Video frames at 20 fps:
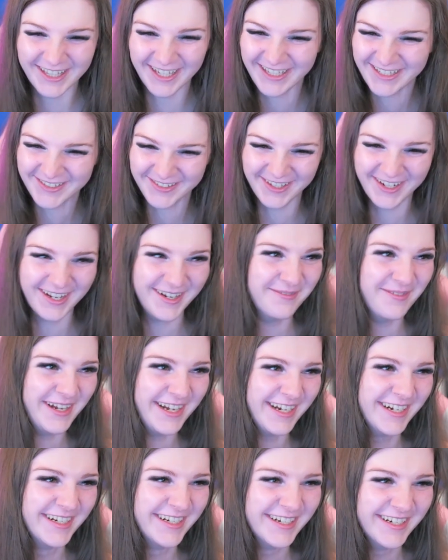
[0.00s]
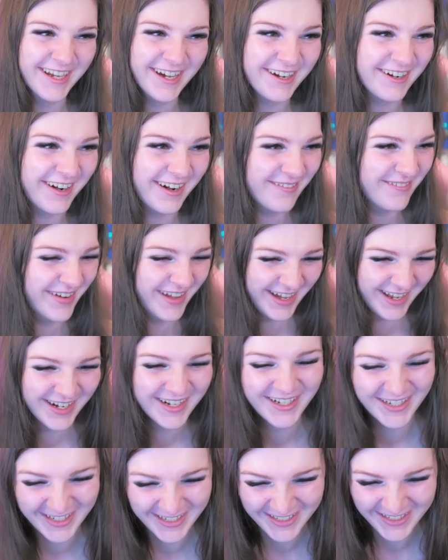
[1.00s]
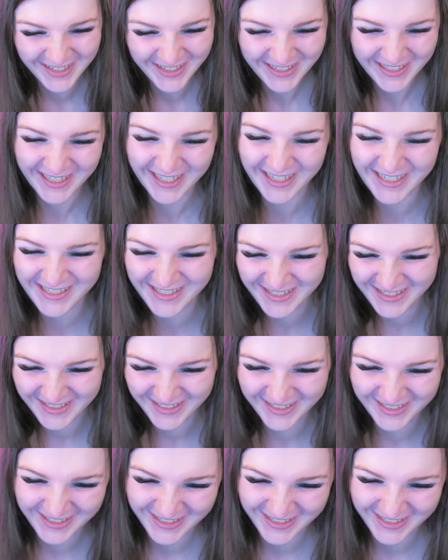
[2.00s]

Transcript: that's what I mean. No, I'm not. That's...